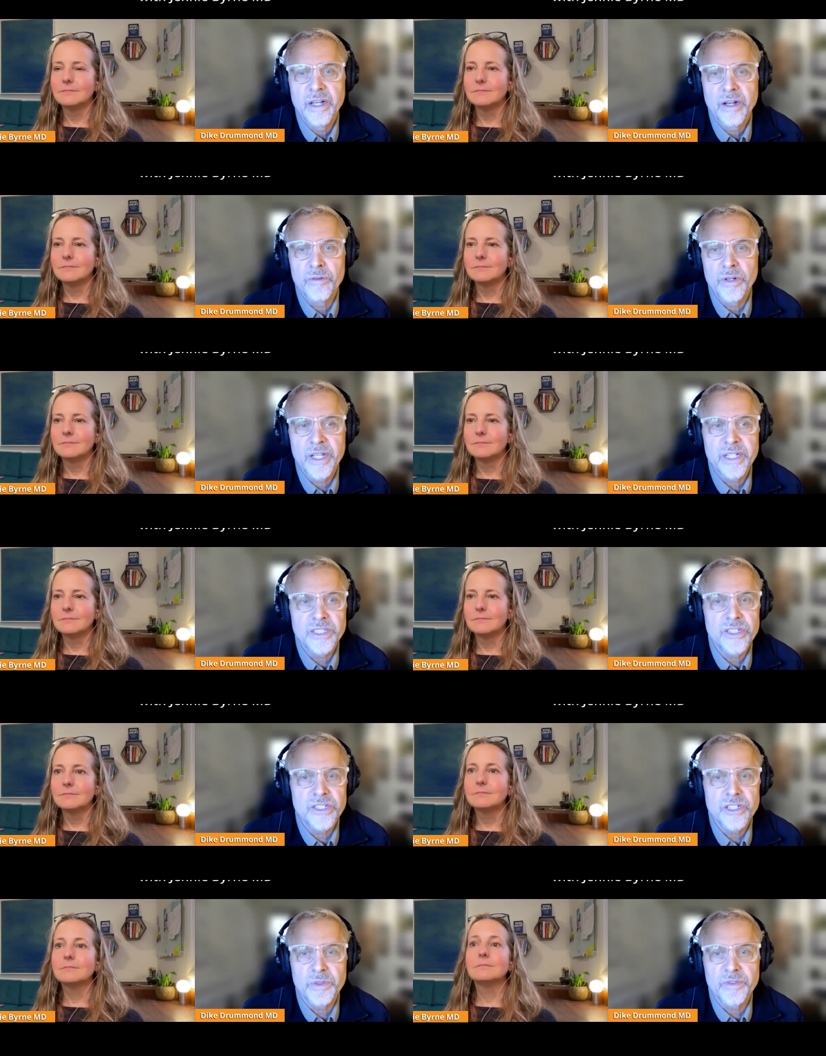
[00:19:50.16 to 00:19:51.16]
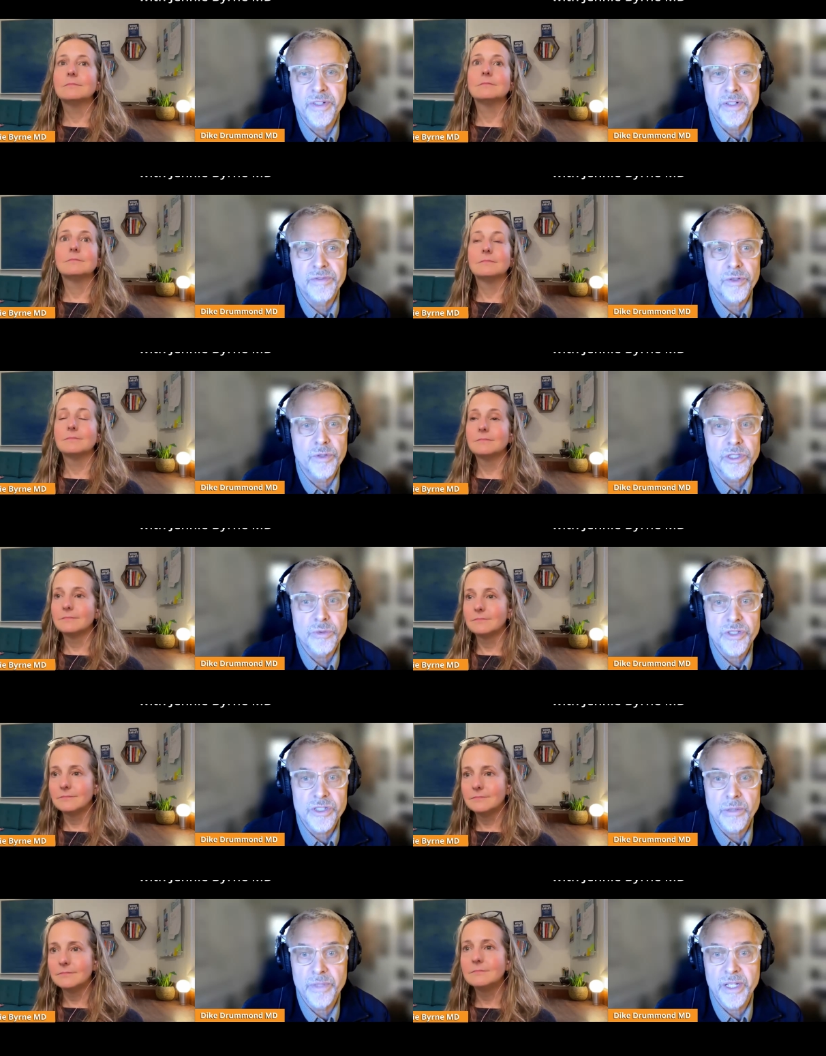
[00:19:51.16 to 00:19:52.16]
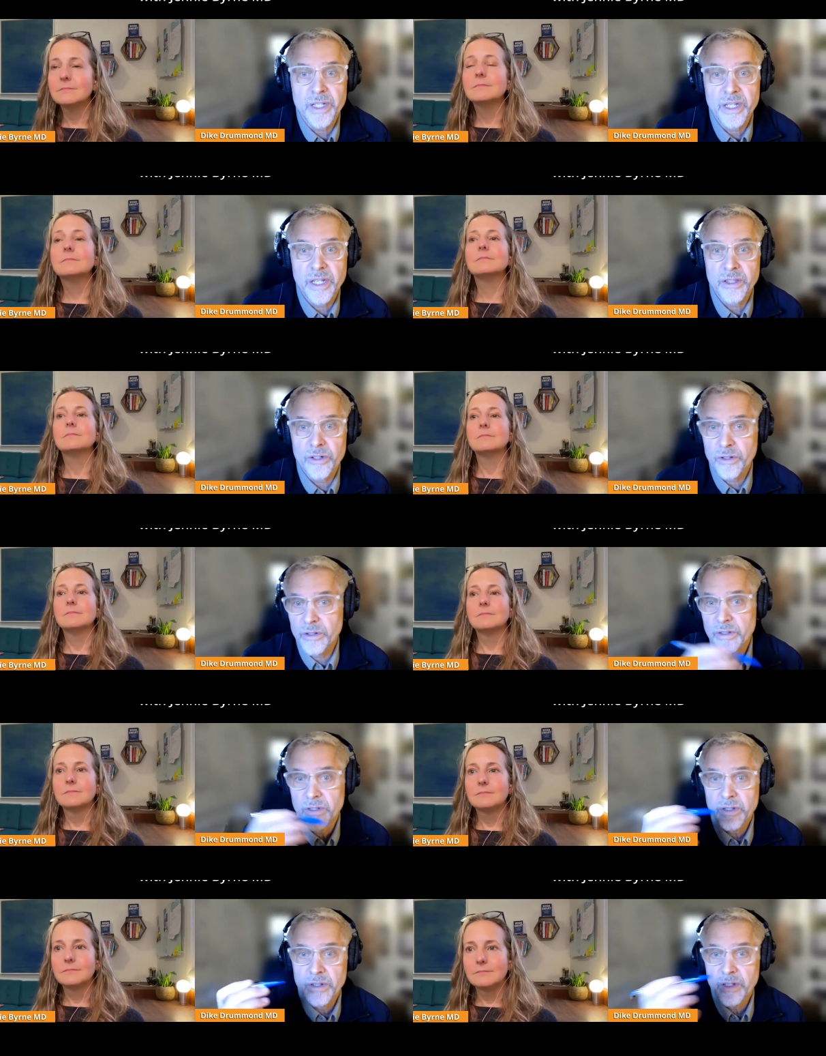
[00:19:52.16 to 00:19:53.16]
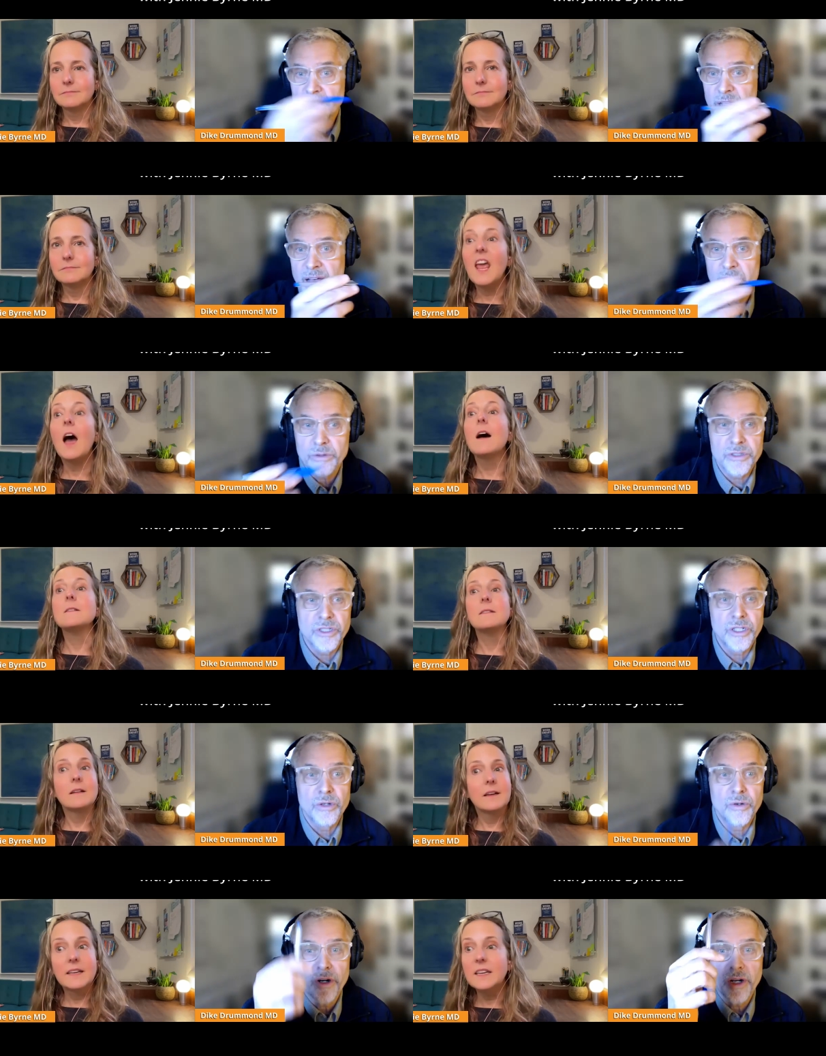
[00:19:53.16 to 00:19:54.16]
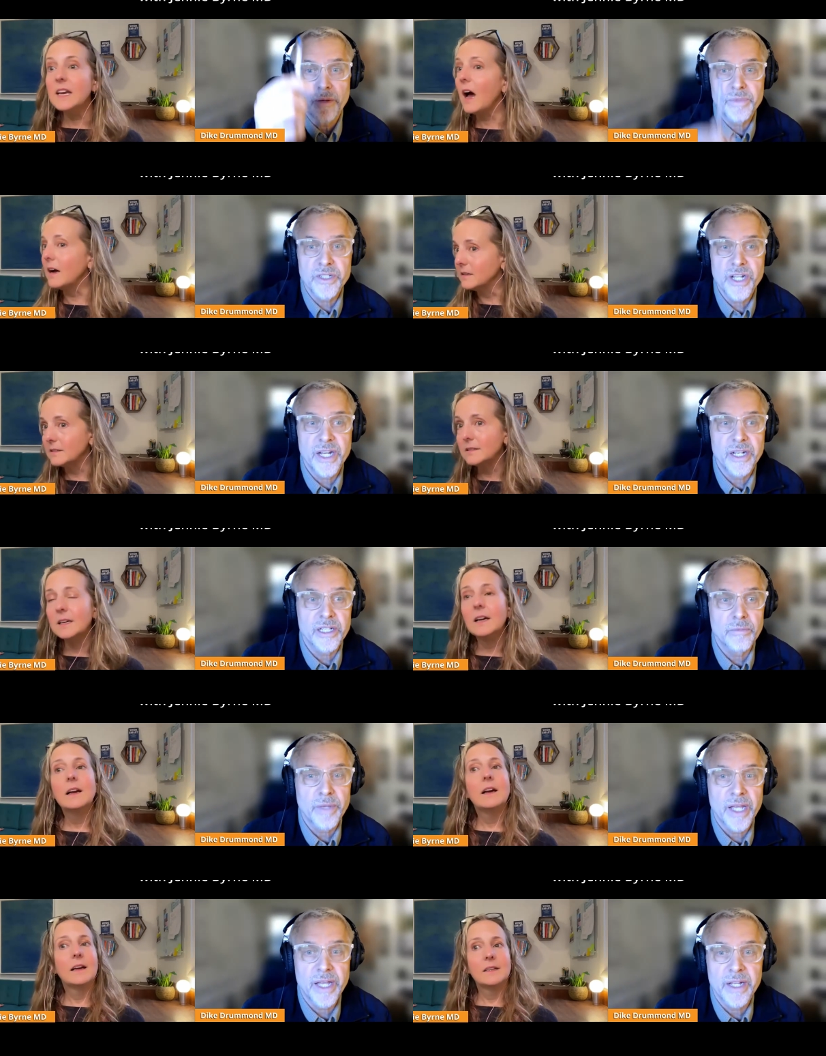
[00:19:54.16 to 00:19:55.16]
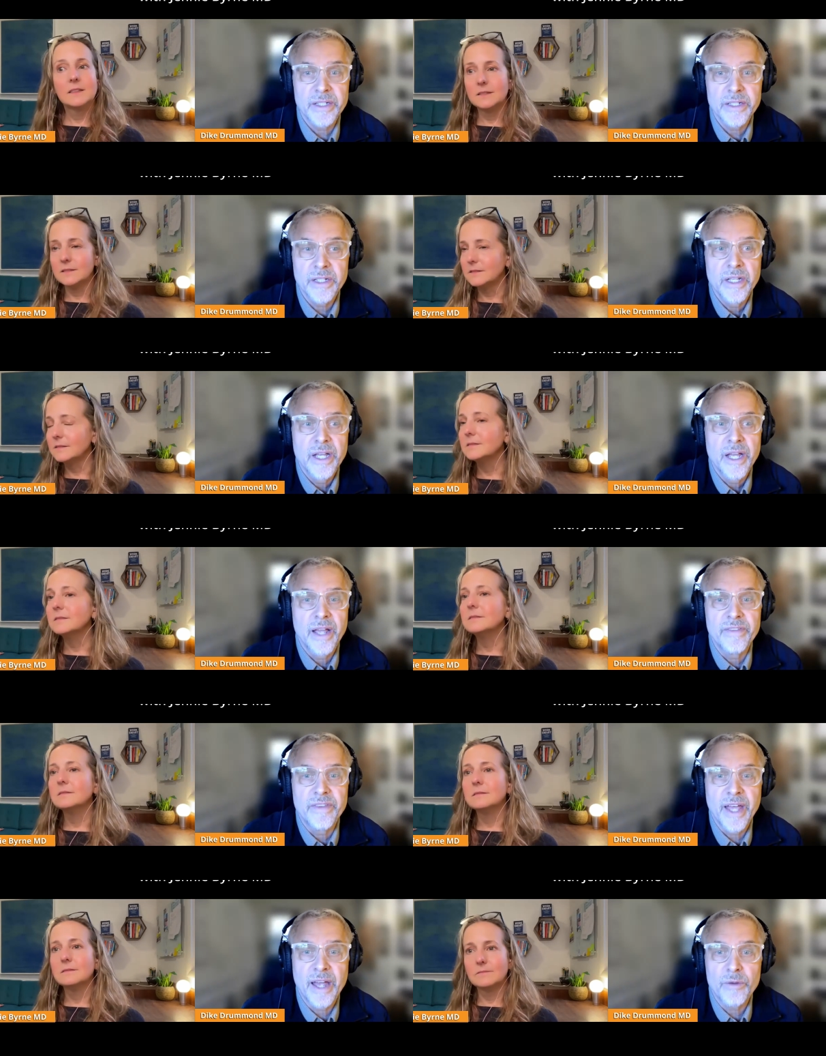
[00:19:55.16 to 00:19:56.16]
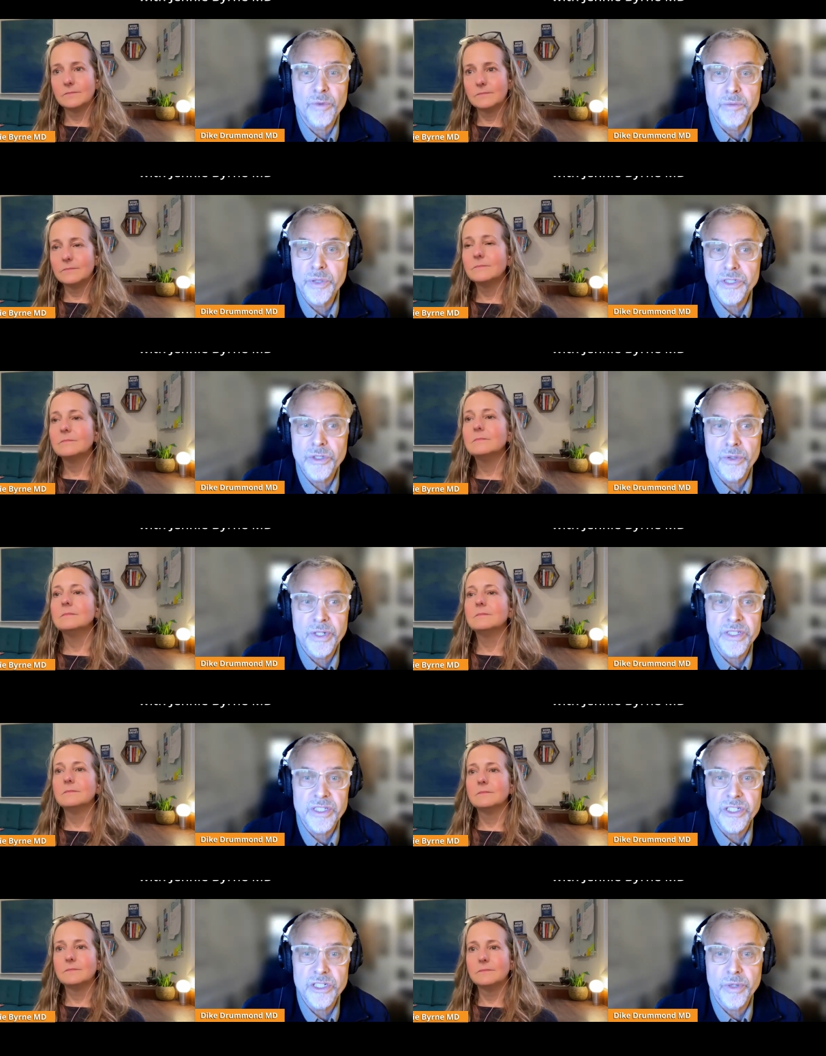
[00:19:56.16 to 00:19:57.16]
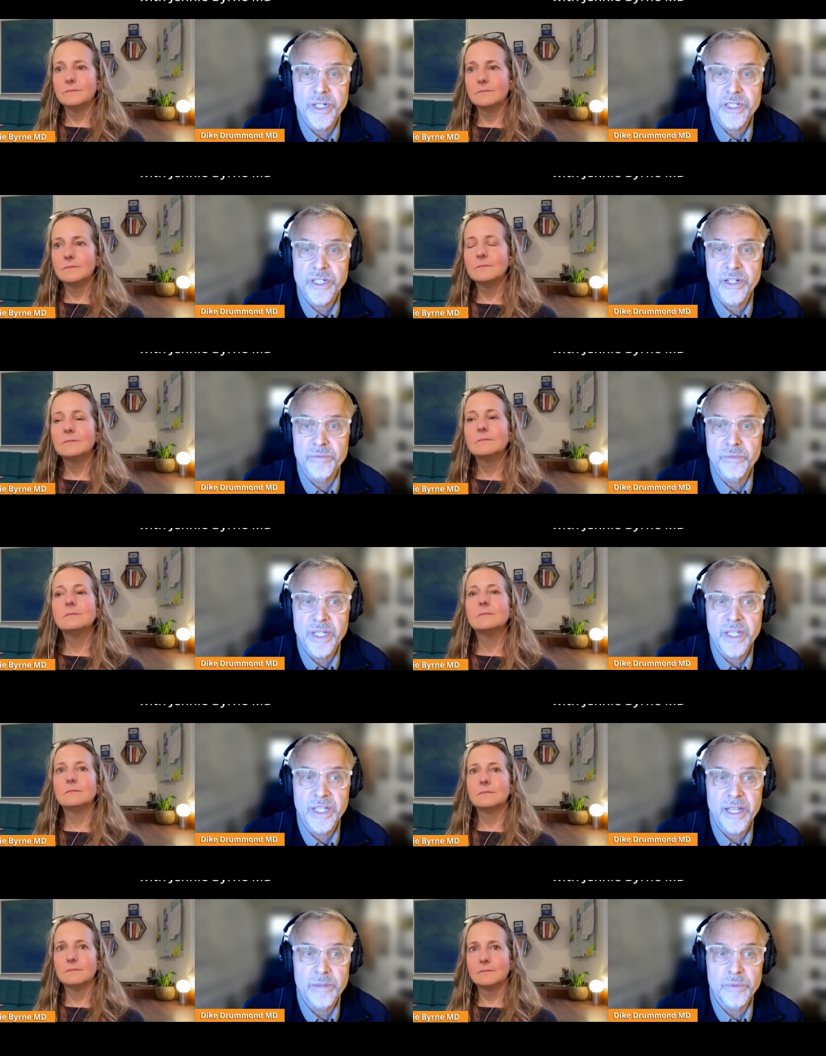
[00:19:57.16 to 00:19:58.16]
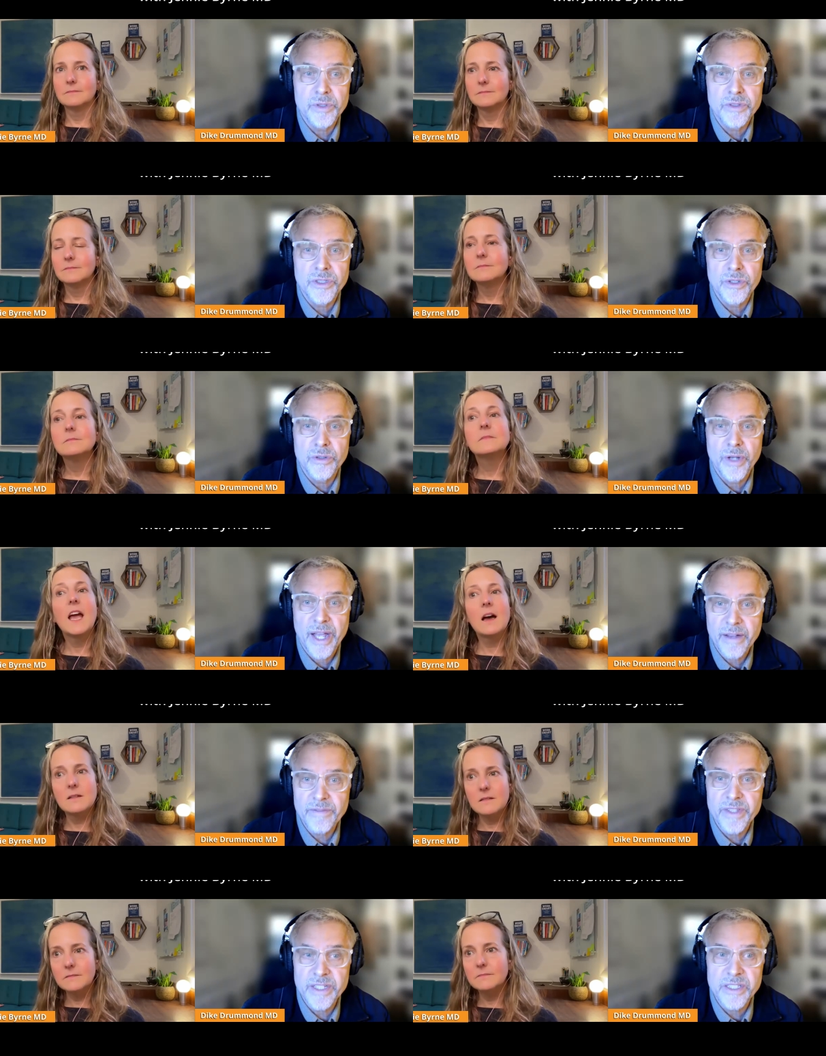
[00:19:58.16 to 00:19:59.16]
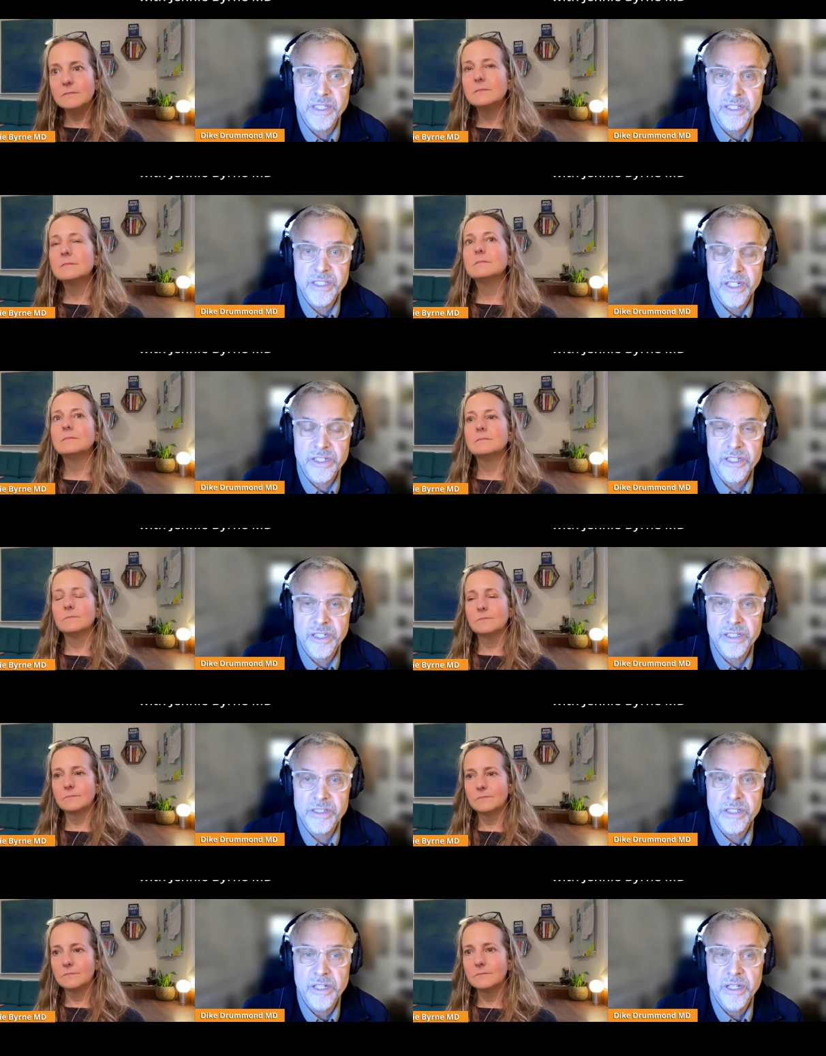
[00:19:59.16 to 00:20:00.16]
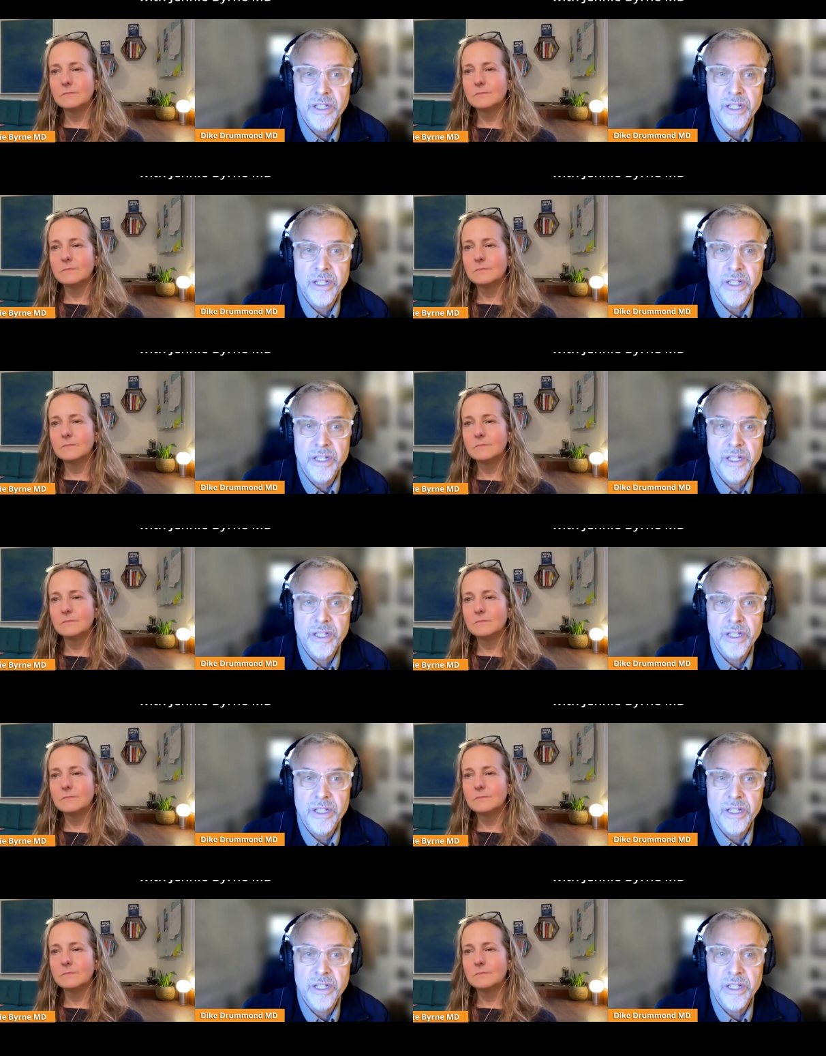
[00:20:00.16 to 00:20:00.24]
Speaker 1: a relationship of influence with somebody either lateral yeah. to you or up yeah. the chain of command. And that would put you in a situation of being able to have yeah. these discussions.